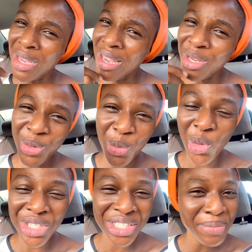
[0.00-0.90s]
You're
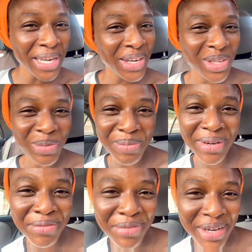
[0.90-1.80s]
watching me, are you gonna be
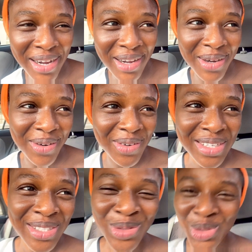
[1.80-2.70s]
my Val?
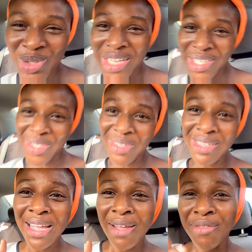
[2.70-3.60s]
You know that song?
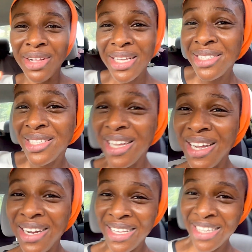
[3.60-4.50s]

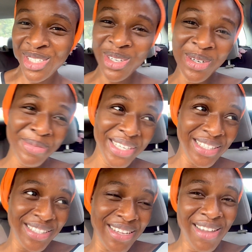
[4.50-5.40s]
Valentine is
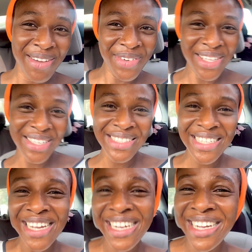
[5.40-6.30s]
coming,
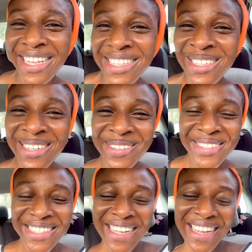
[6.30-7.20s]
Valentine is
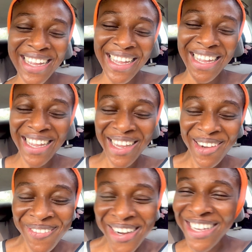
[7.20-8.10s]
coming. Hey,
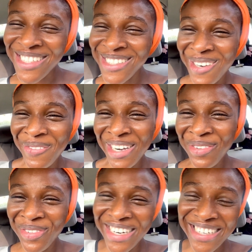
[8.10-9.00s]
where is your
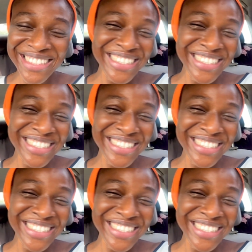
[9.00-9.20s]
boyfriend?